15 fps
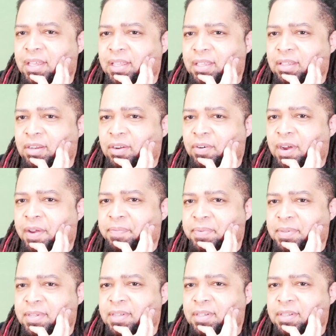You know, I've
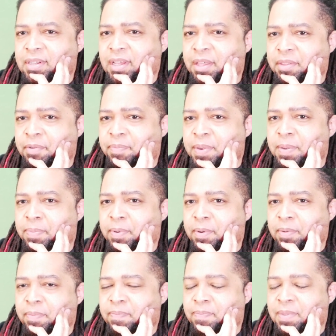seen other people.